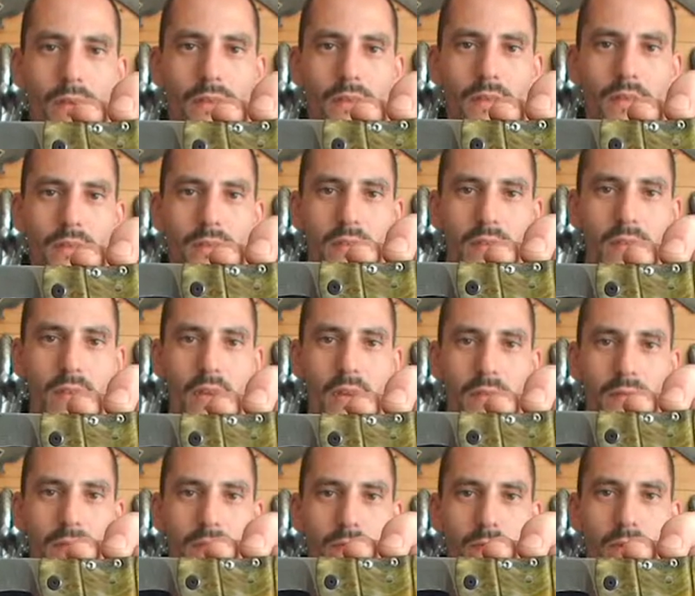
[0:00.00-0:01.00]
this is a
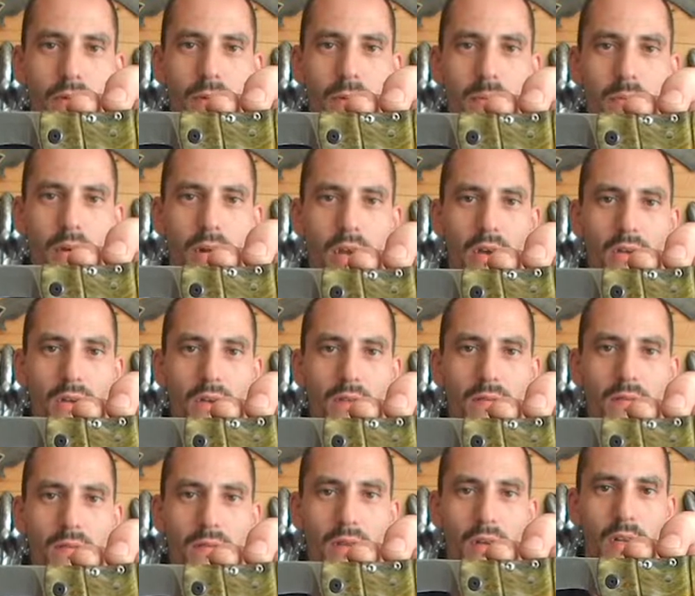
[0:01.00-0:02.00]
knife I'm very proud of.
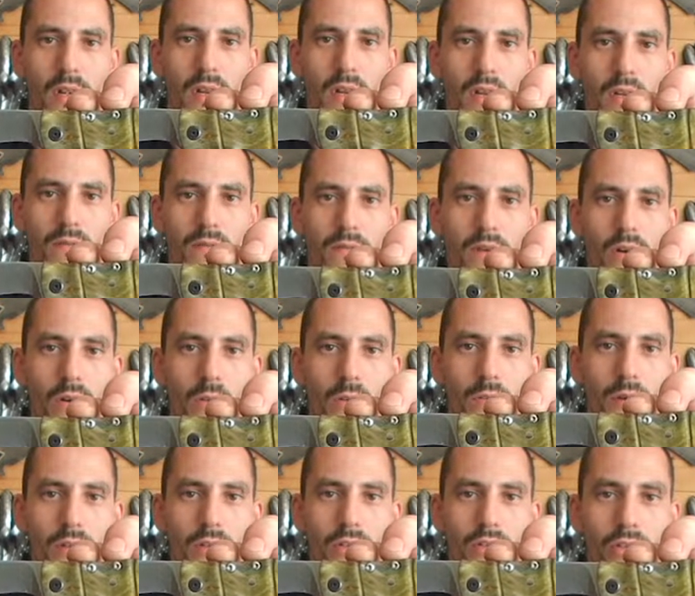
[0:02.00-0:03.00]
I like it very
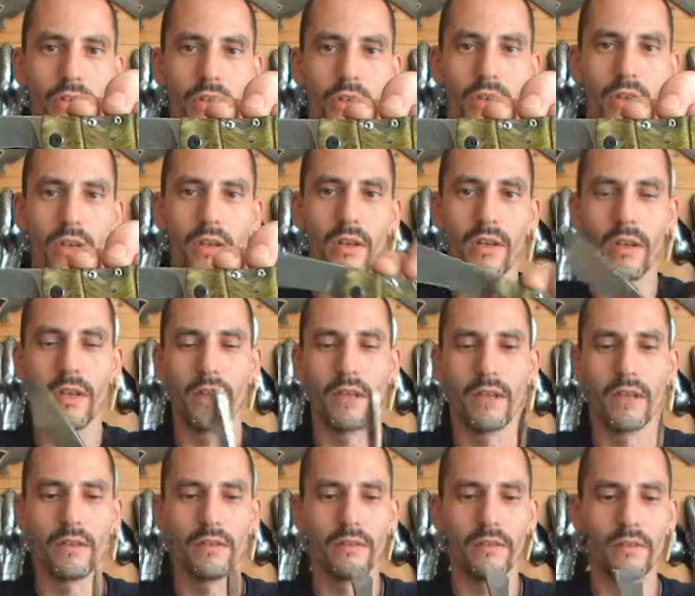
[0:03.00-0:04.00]
much,
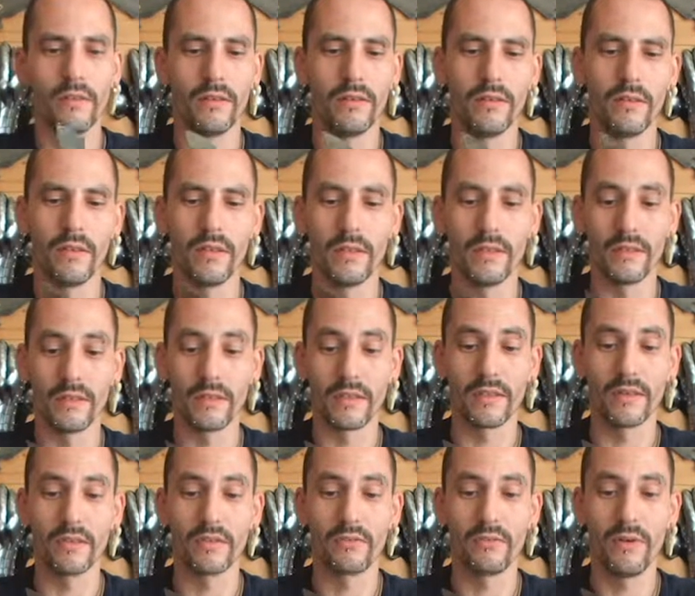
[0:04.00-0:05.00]
and it's
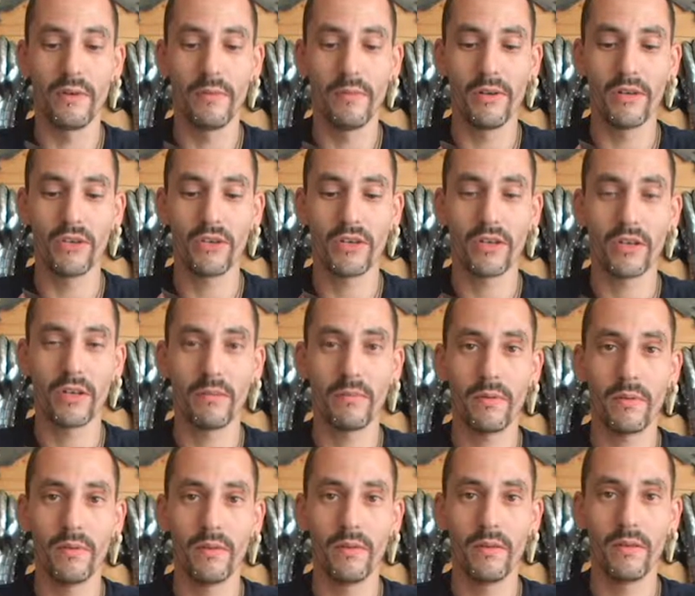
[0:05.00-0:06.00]
extremely sharp.
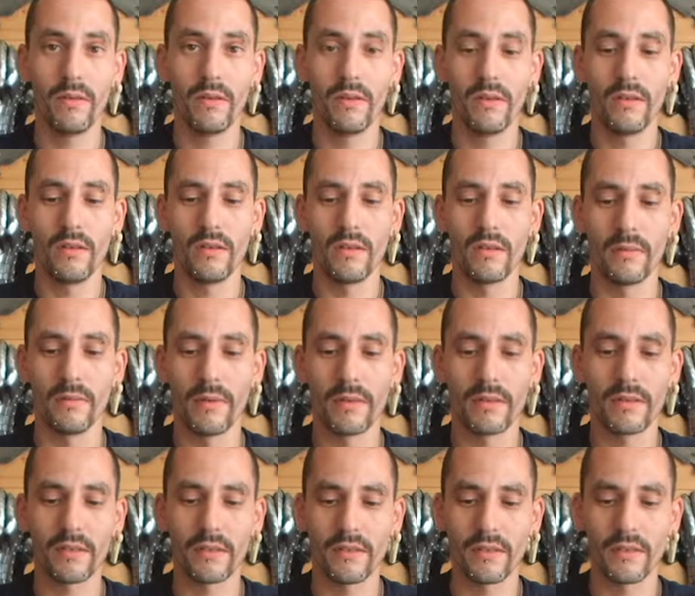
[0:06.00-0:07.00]

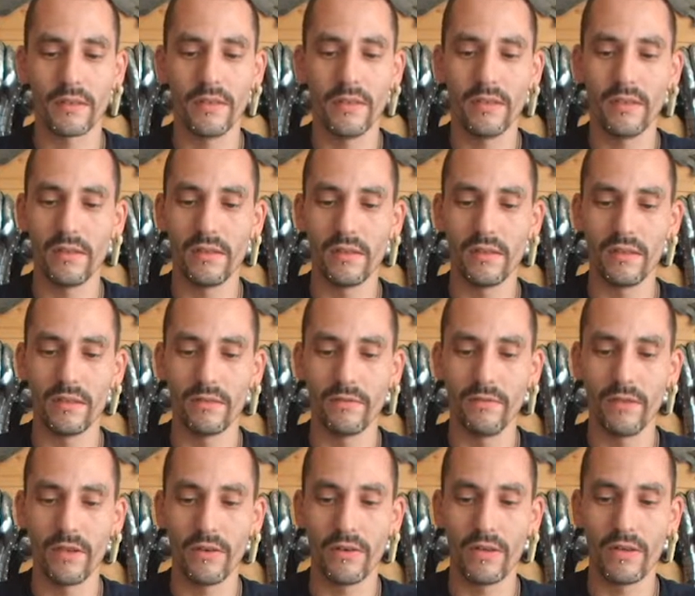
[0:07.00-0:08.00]
Damascus steel is
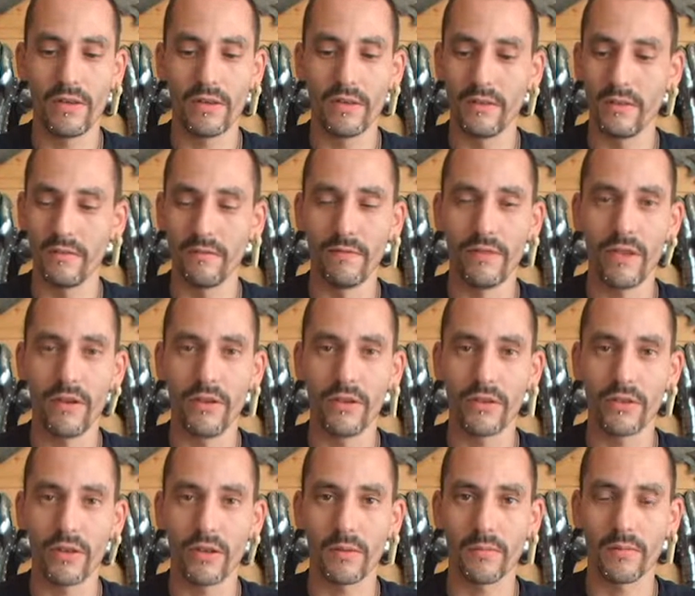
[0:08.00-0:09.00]
very, very
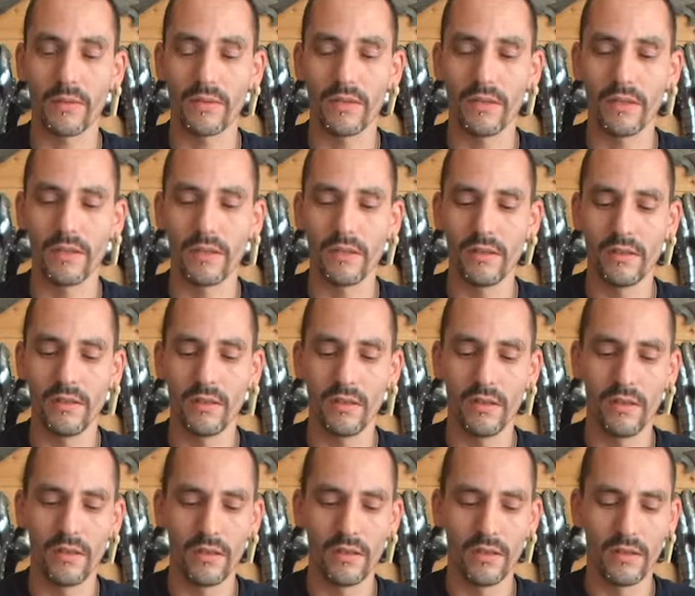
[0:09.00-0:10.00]
sharp steel.
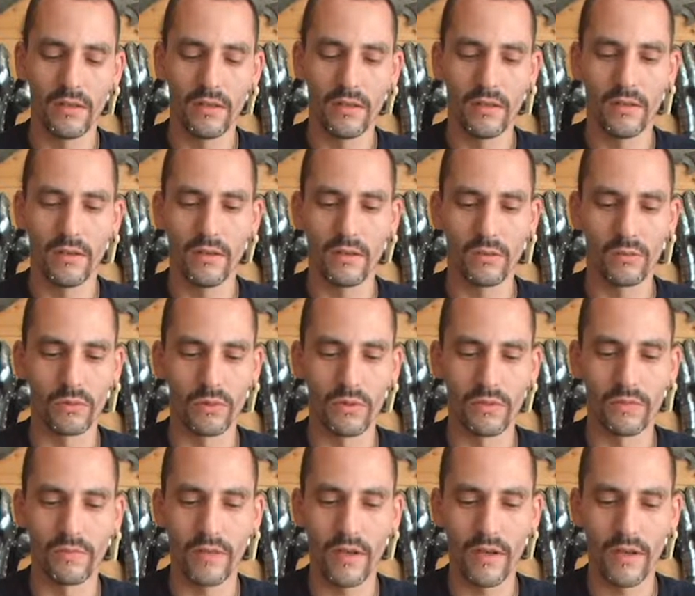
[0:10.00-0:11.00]
Also
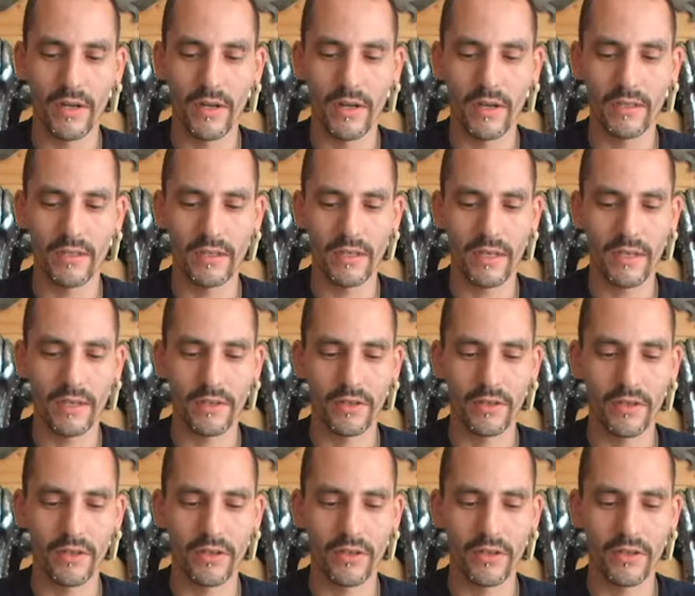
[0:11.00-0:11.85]
very nice edge.